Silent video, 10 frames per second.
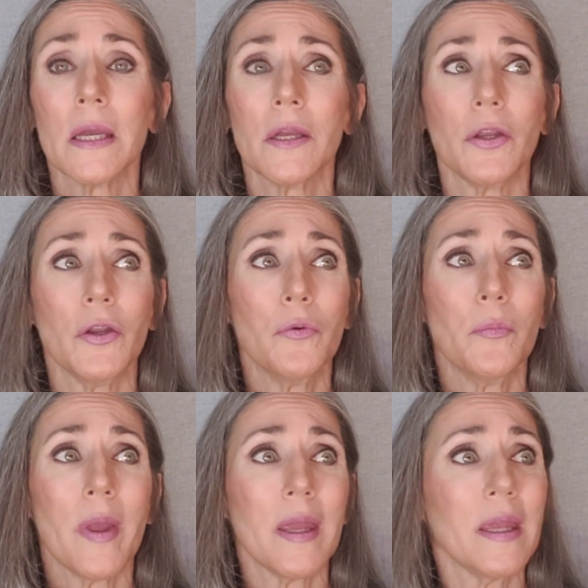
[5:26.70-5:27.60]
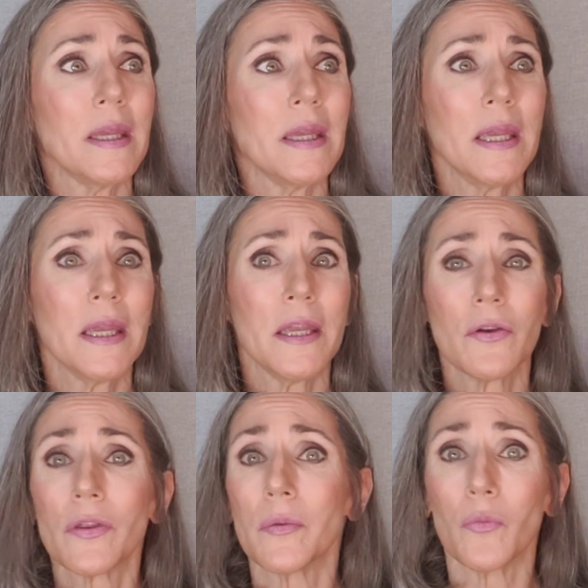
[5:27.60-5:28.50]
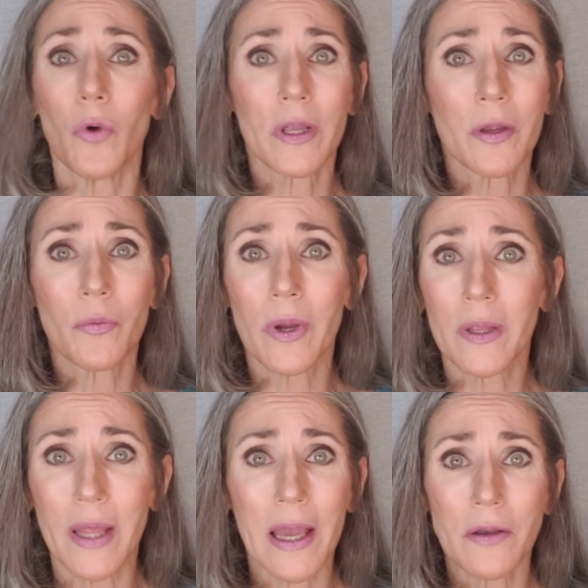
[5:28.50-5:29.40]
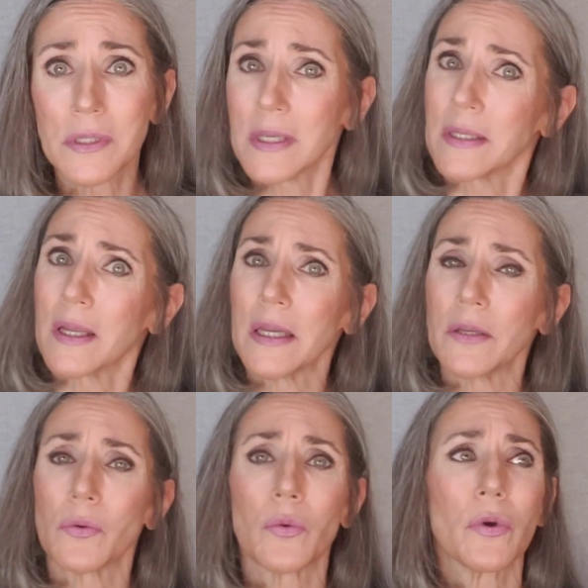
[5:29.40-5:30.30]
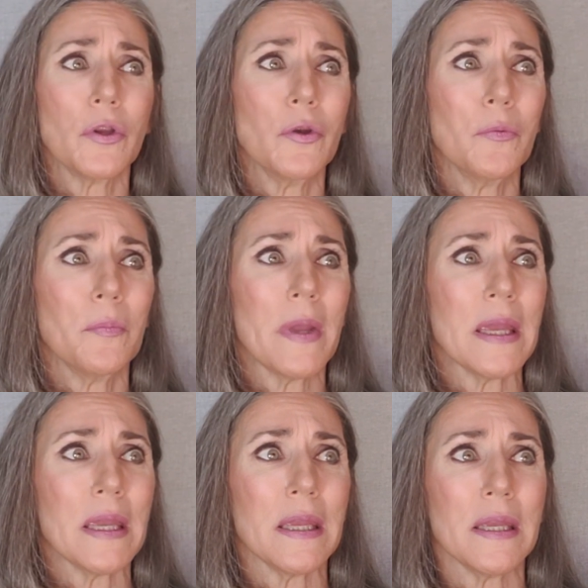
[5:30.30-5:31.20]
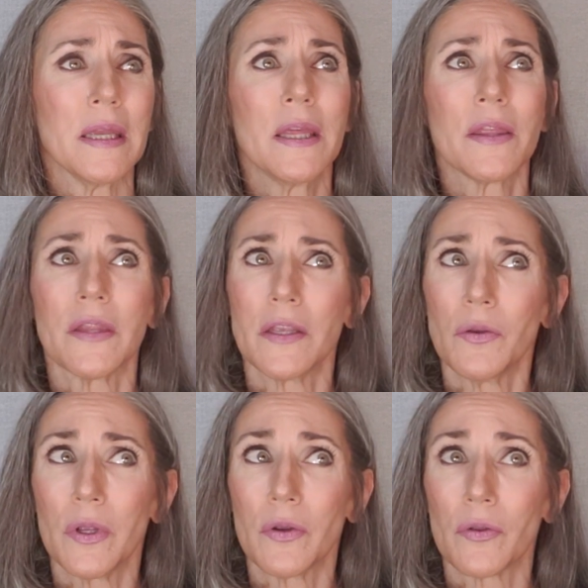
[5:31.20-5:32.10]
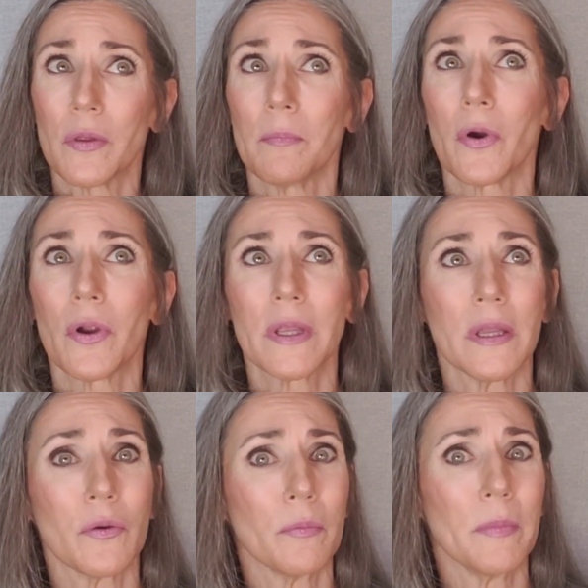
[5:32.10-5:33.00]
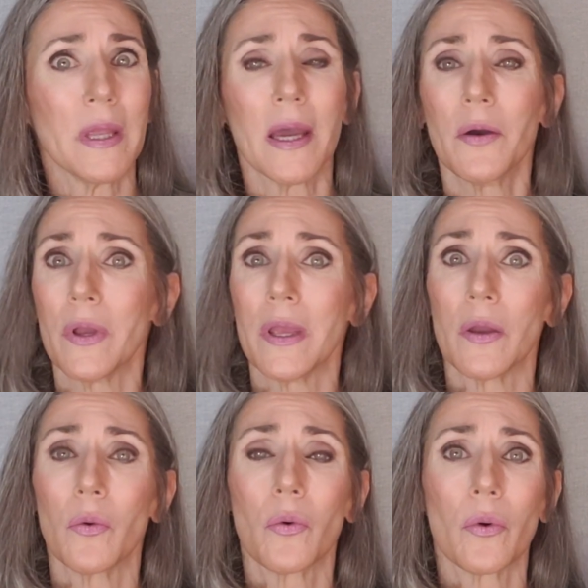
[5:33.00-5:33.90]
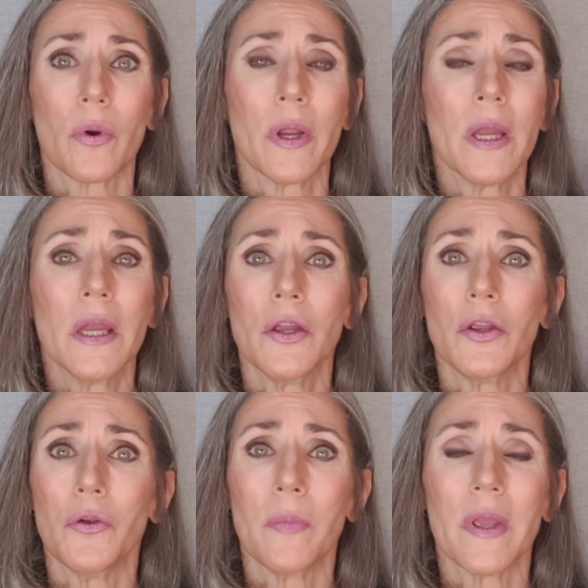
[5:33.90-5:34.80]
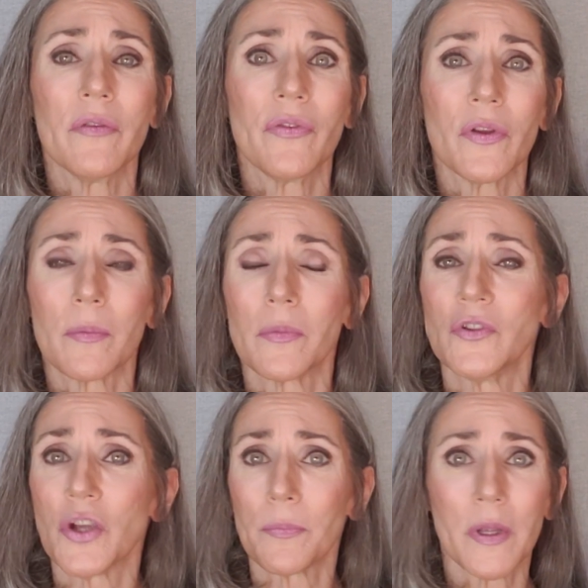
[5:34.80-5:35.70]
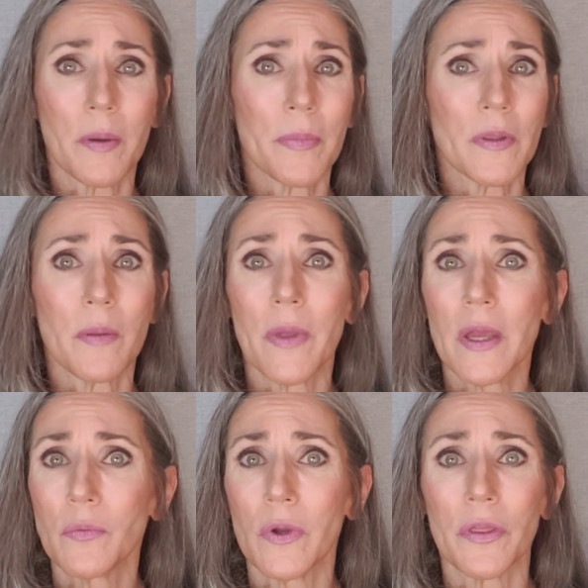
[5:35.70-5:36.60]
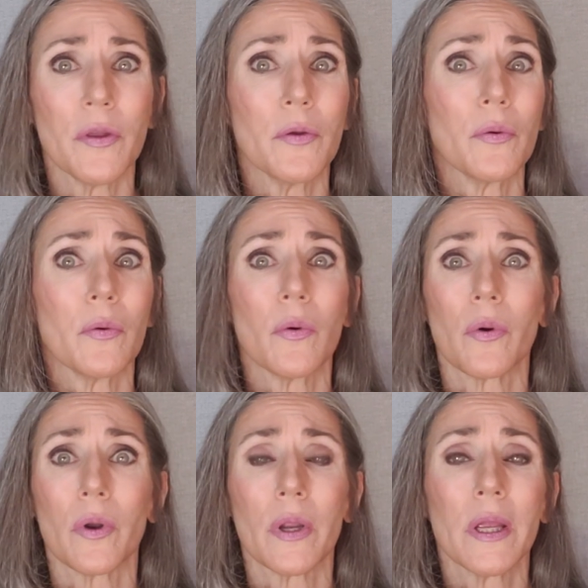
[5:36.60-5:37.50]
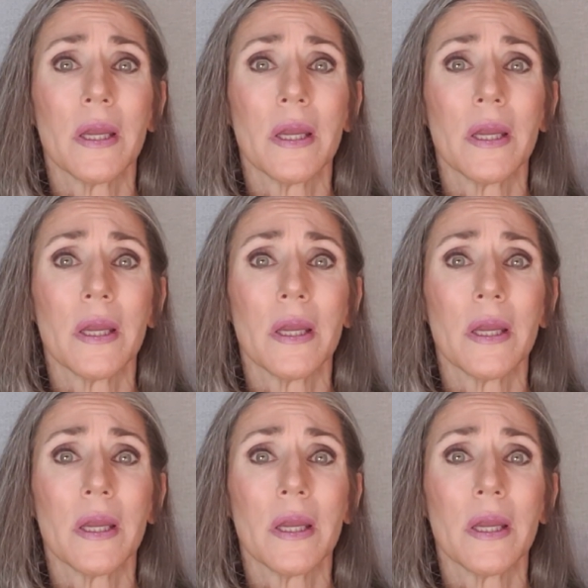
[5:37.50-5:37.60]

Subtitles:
You may hear them walking around the house at night, or you may think you hear them barking or meowing, or you may feel them jumping up on the bed with you, or